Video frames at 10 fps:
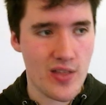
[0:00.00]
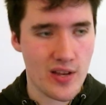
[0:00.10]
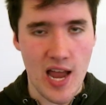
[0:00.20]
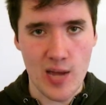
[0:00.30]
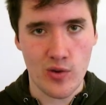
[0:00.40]

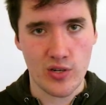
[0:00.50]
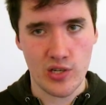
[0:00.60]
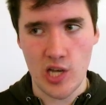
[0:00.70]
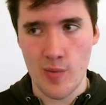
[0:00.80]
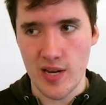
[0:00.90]
then anyone
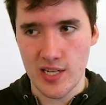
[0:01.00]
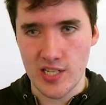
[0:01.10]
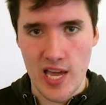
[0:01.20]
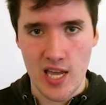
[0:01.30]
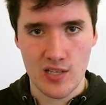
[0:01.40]
could come in and
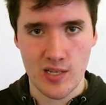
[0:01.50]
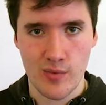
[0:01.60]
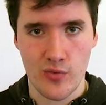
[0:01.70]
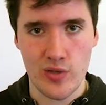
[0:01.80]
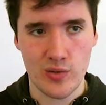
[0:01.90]
take some
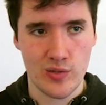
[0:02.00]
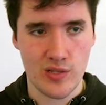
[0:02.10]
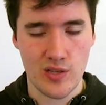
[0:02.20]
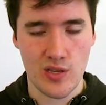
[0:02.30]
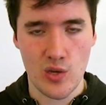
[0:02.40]
of the
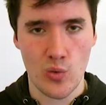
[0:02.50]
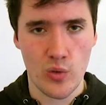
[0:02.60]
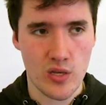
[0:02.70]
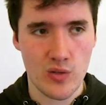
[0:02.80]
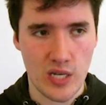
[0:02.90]
resources that you
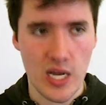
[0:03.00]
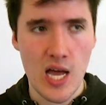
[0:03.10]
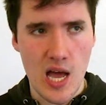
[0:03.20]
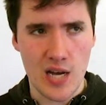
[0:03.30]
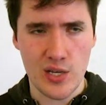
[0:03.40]
were using,
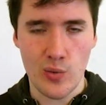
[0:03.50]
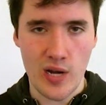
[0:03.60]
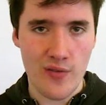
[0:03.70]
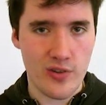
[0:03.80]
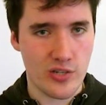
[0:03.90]
and you would
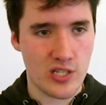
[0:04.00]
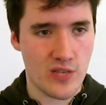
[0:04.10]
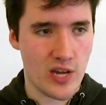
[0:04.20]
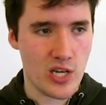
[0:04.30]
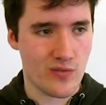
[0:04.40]
have no
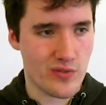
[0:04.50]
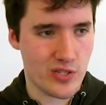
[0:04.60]
justification for